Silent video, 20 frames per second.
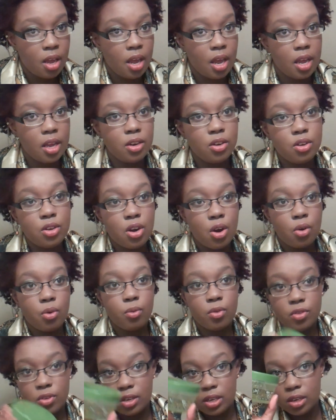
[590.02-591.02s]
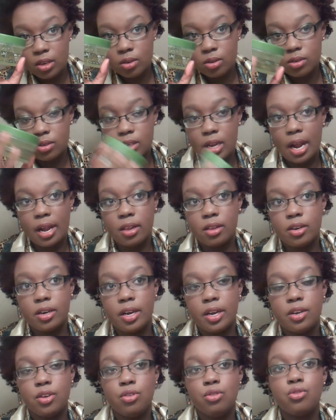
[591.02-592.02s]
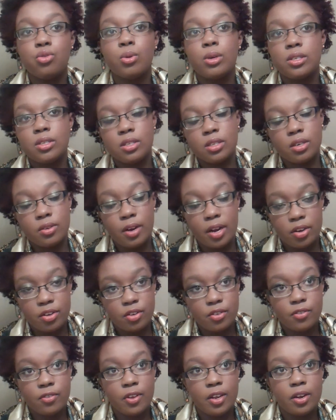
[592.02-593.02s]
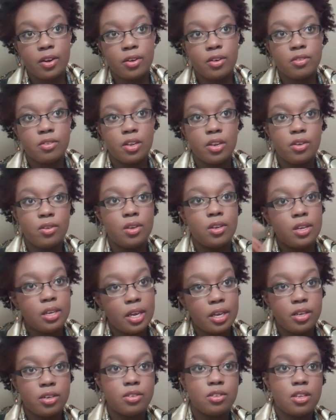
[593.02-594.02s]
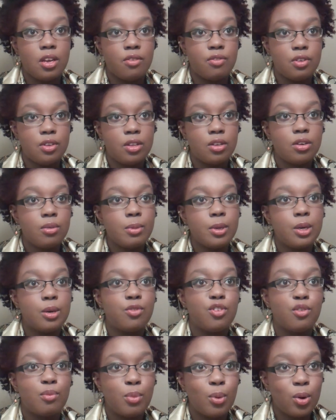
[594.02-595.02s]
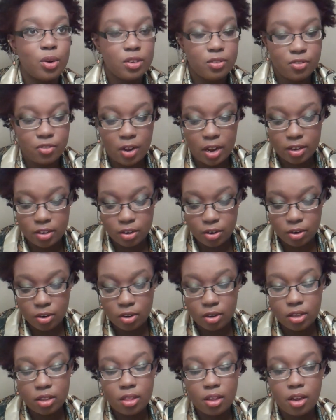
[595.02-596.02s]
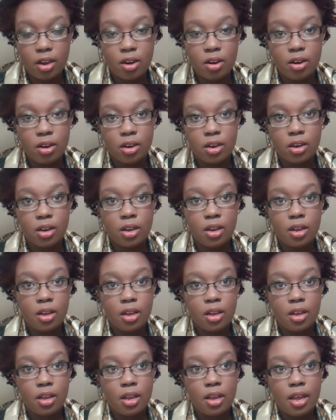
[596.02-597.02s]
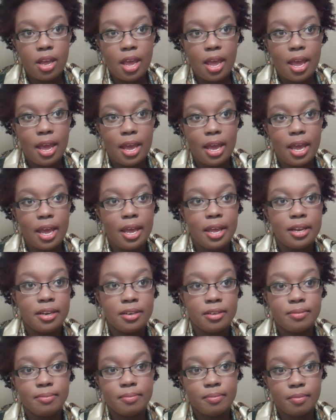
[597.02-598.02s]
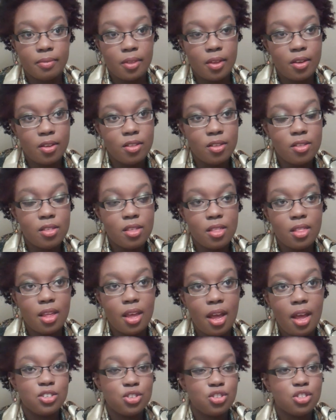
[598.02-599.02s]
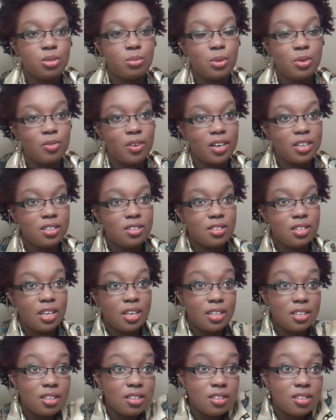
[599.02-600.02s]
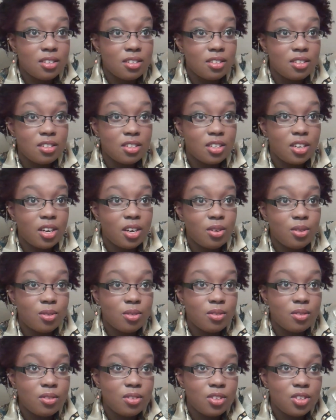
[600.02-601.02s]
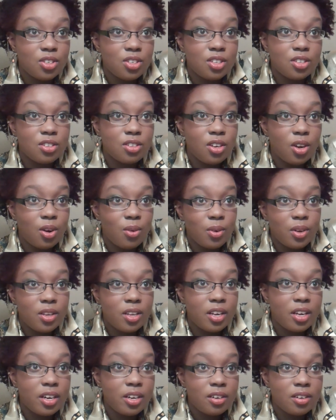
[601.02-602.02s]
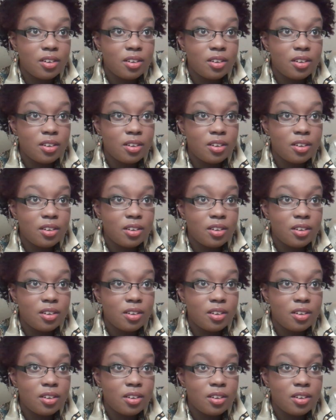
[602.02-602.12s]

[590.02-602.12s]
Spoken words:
and you go in with your Eco Styler and you twist it around your fingers, and you can get yourself a little bit of a more defined curl in there. And other than that, you should be ready, set to go. You just go in there